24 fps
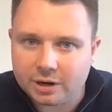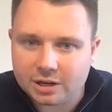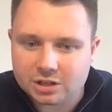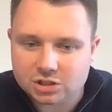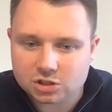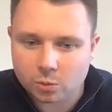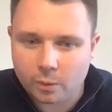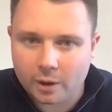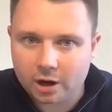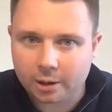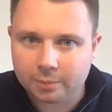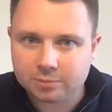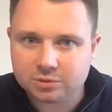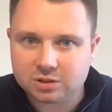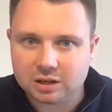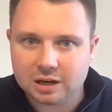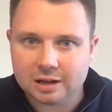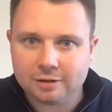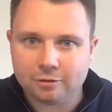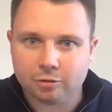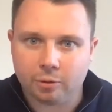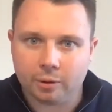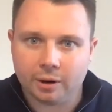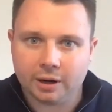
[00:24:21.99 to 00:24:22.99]
So when I'm
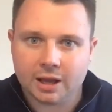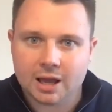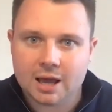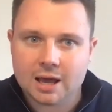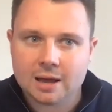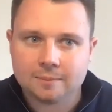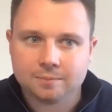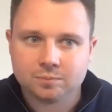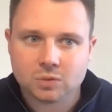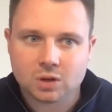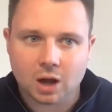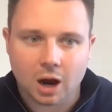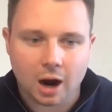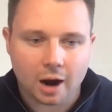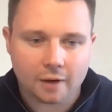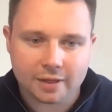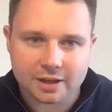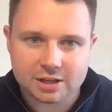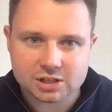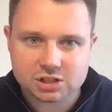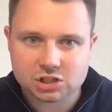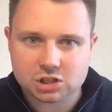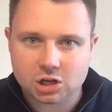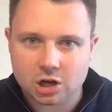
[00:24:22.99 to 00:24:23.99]
delivering it, are
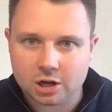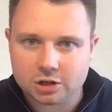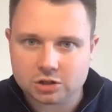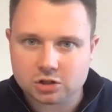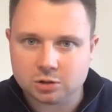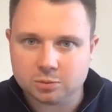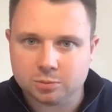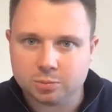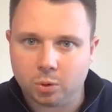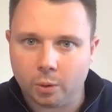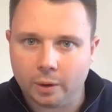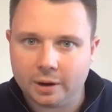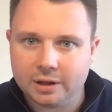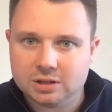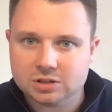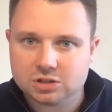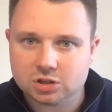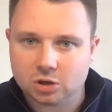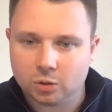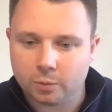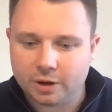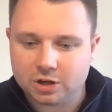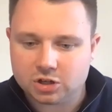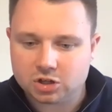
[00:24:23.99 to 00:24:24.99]
there certain points
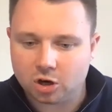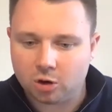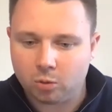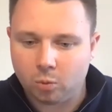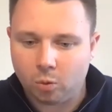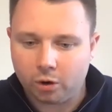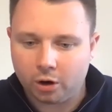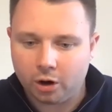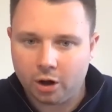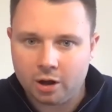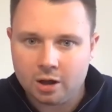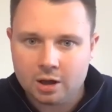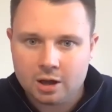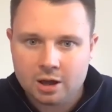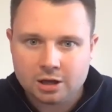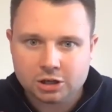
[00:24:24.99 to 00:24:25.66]
at which I want to